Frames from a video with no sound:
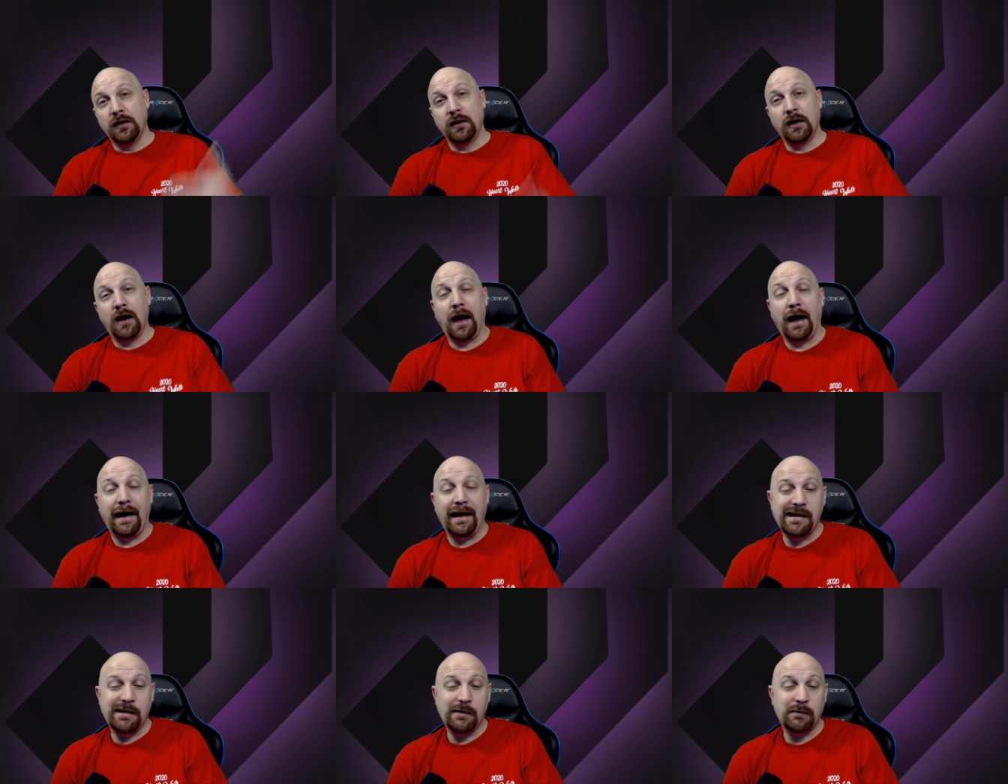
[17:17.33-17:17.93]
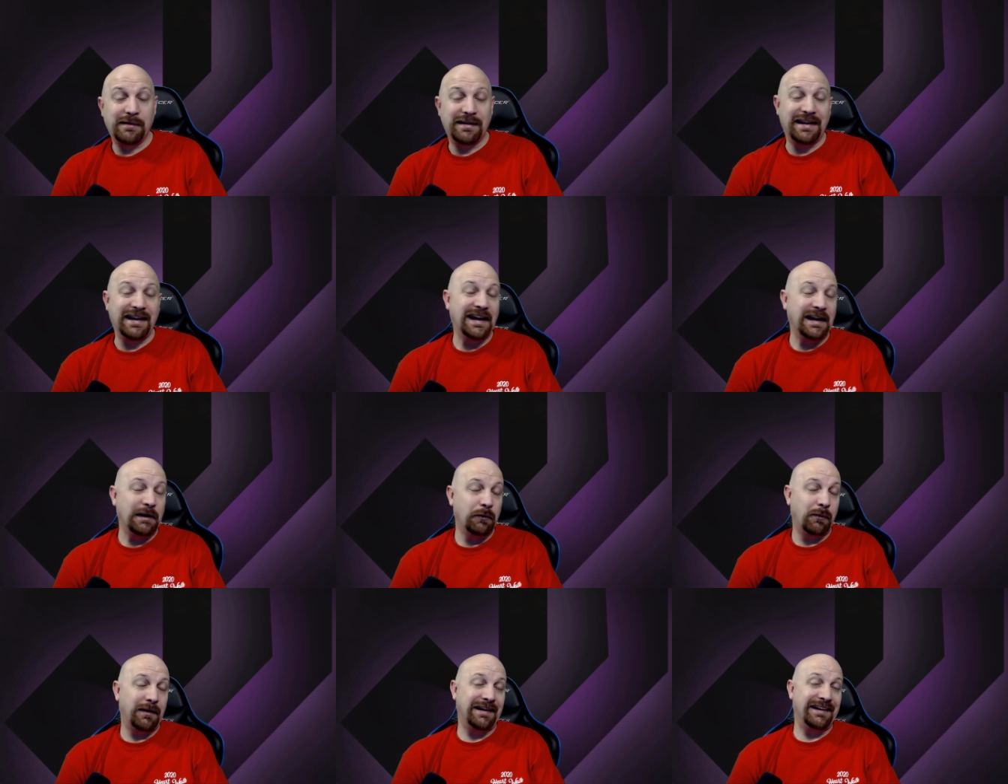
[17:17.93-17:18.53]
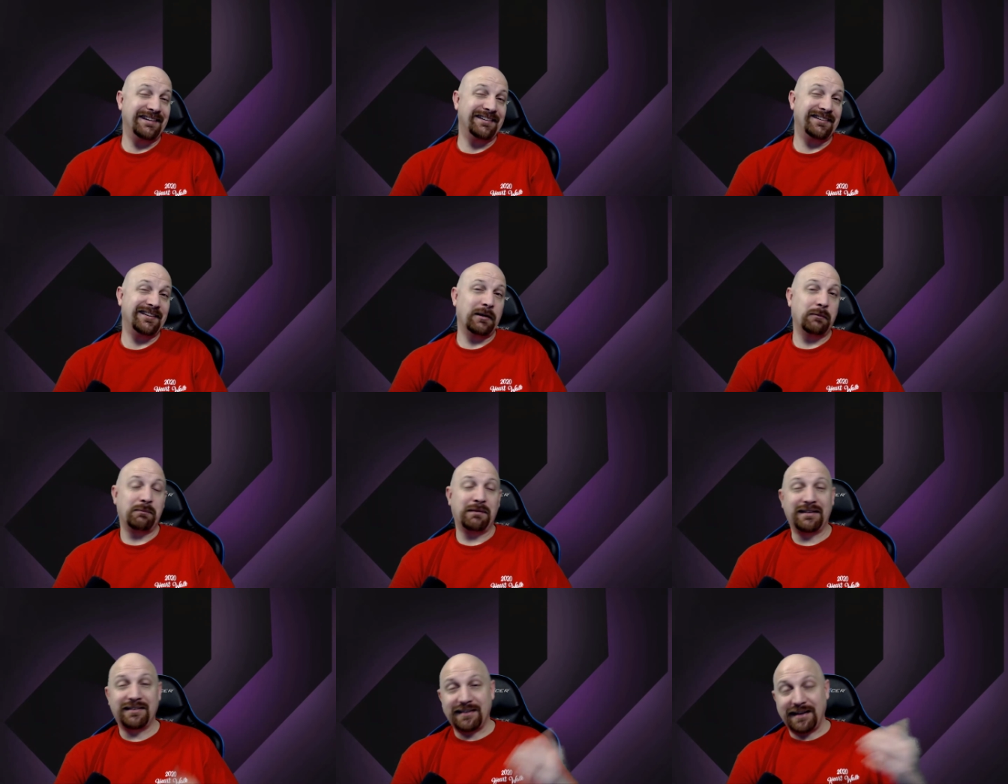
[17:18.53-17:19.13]
Uh, anyways,
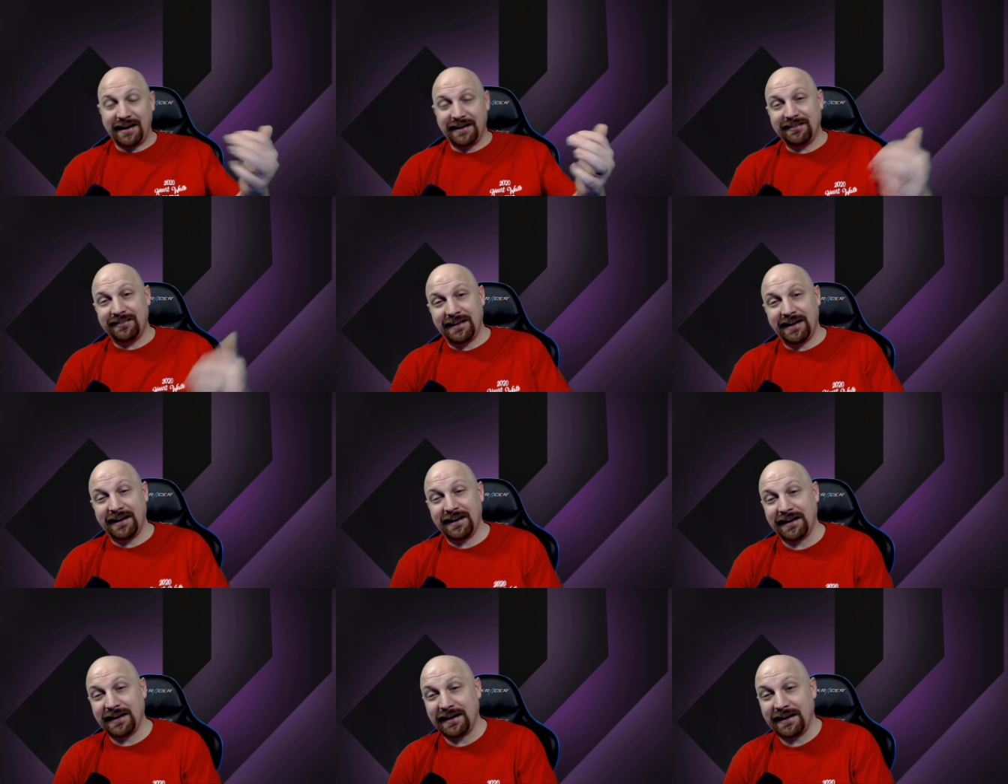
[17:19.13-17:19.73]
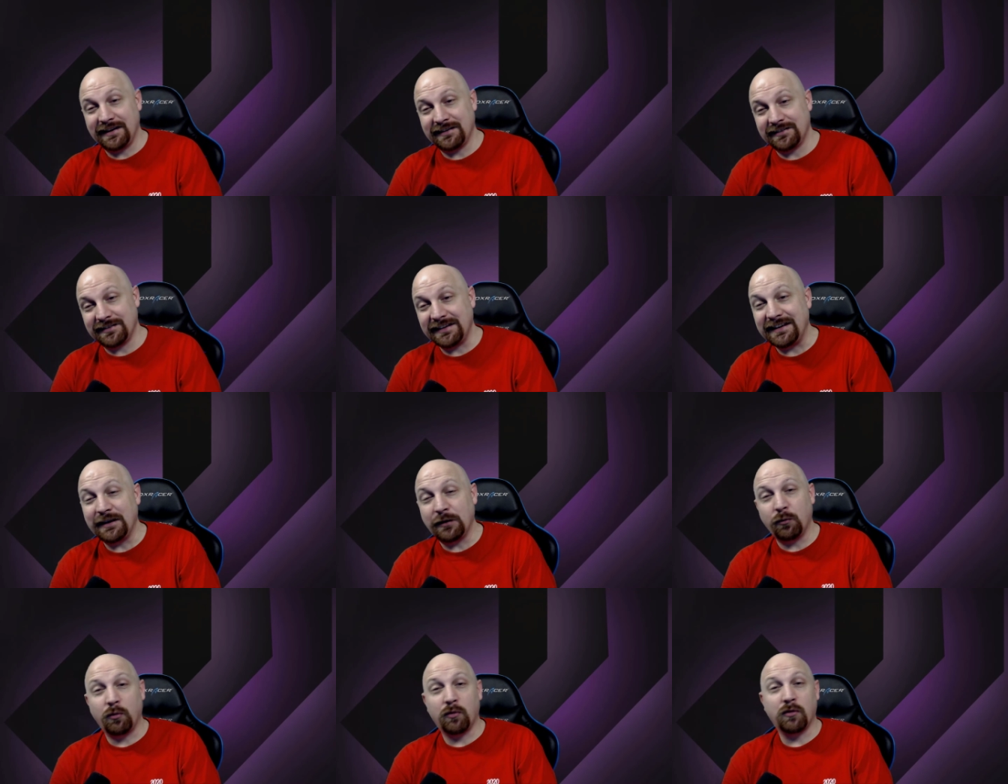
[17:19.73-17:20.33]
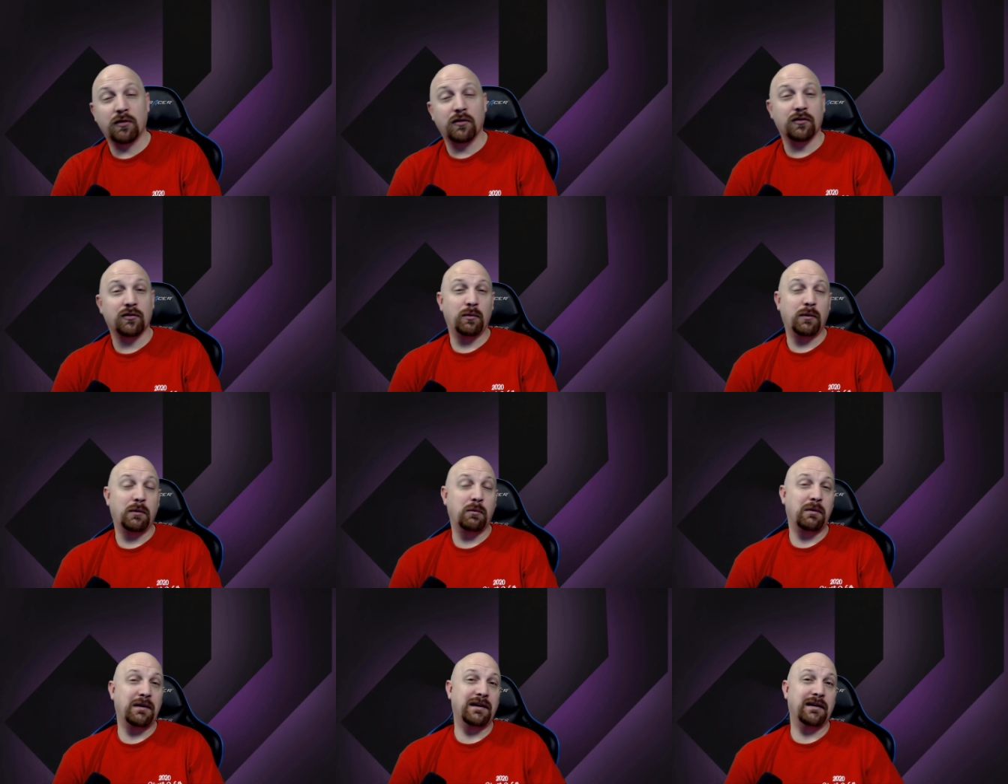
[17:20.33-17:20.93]
besides that, guys, Int Wars, we
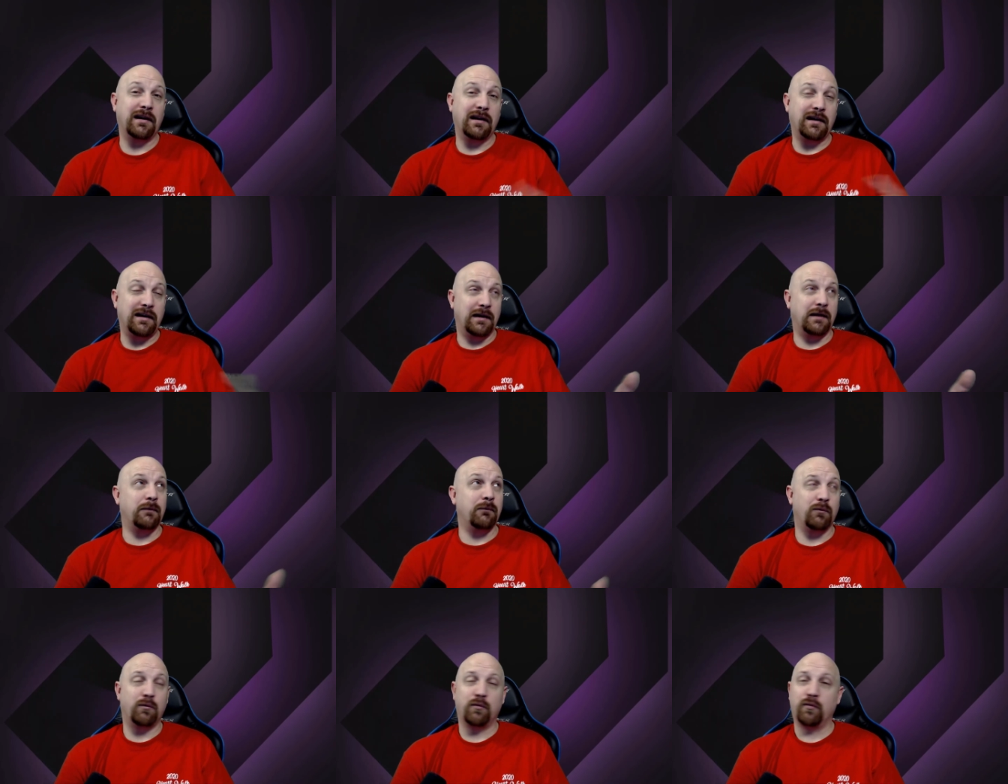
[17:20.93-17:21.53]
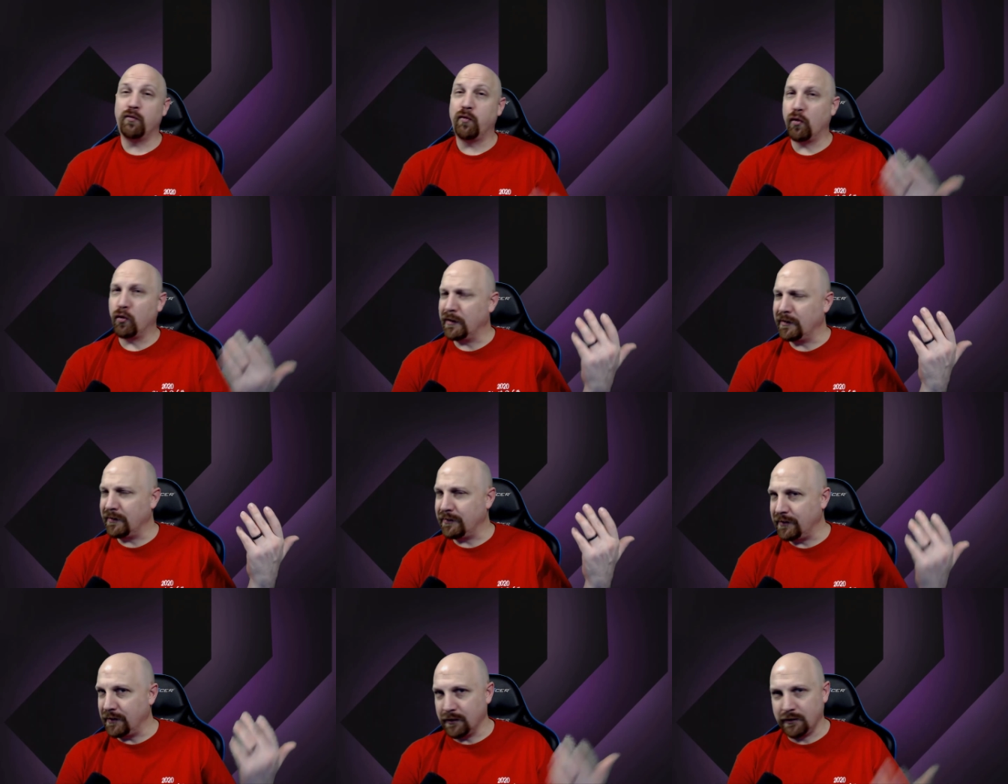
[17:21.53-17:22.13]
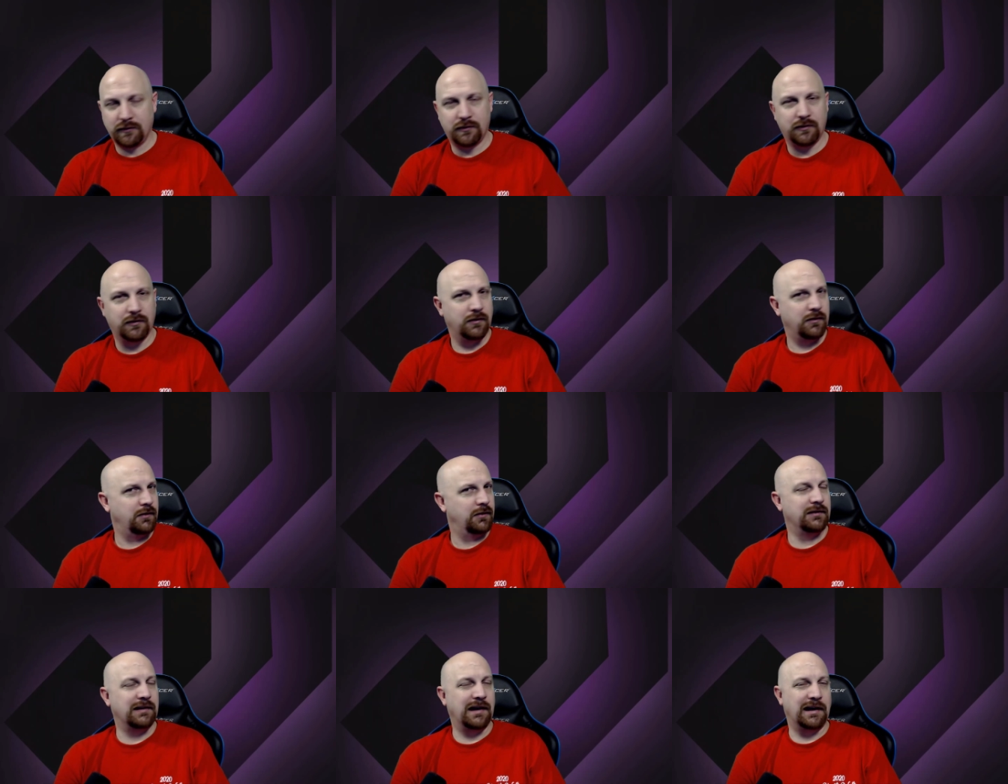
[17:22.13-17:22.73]
went um, four to six,
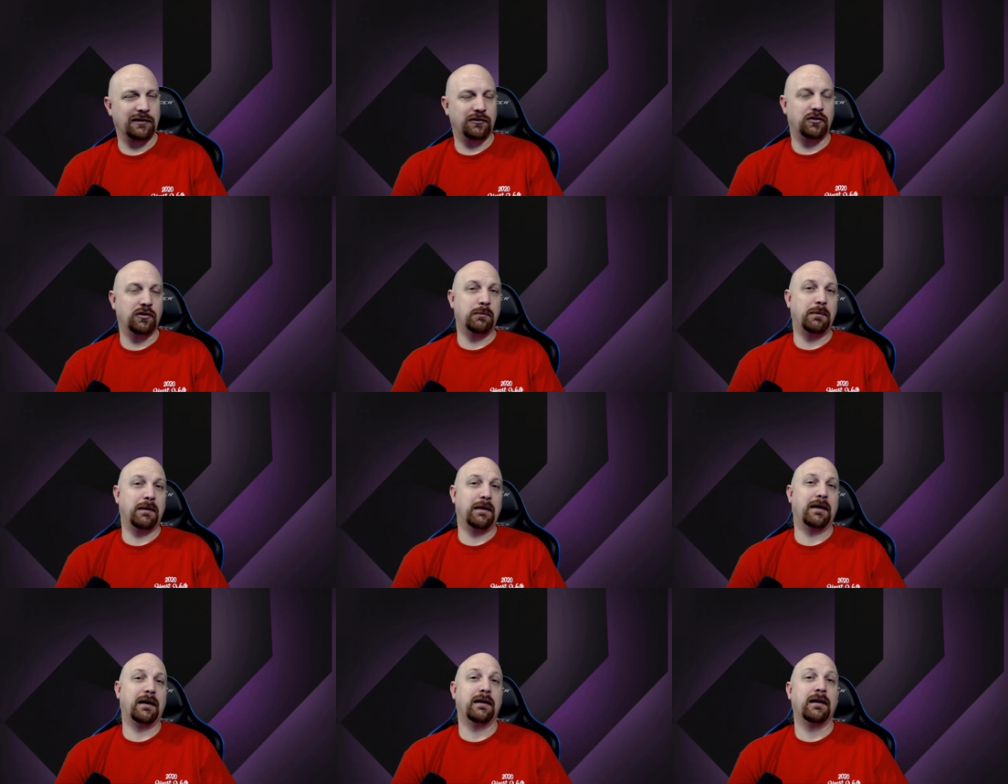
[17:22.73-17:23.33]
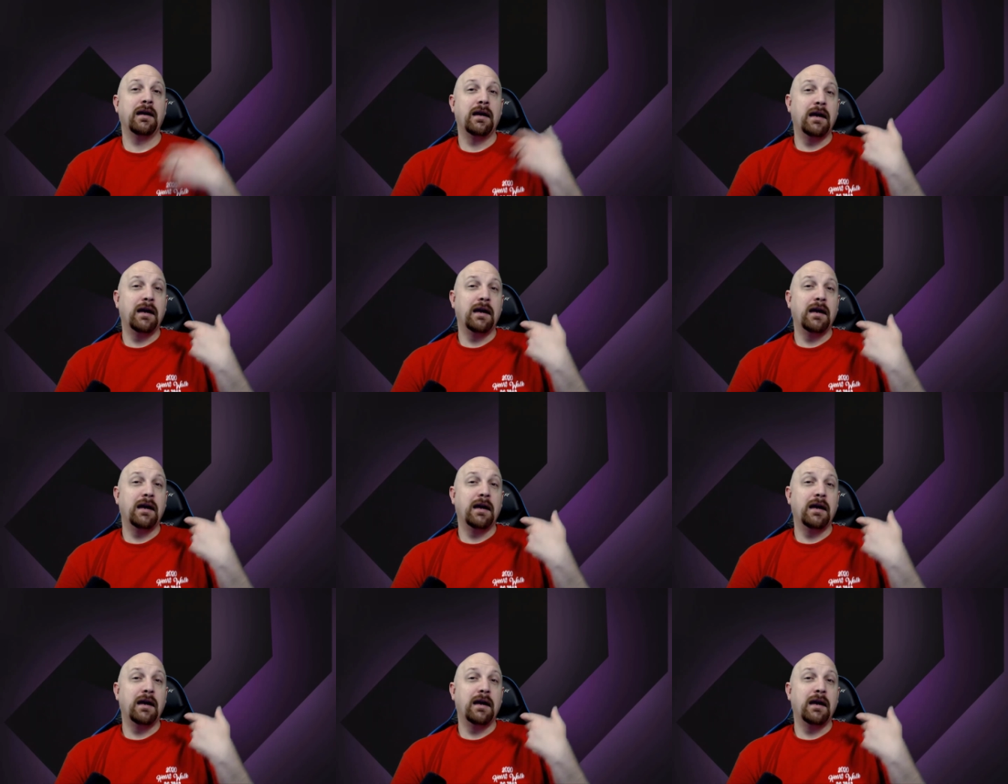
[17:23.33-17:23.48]
not too bad.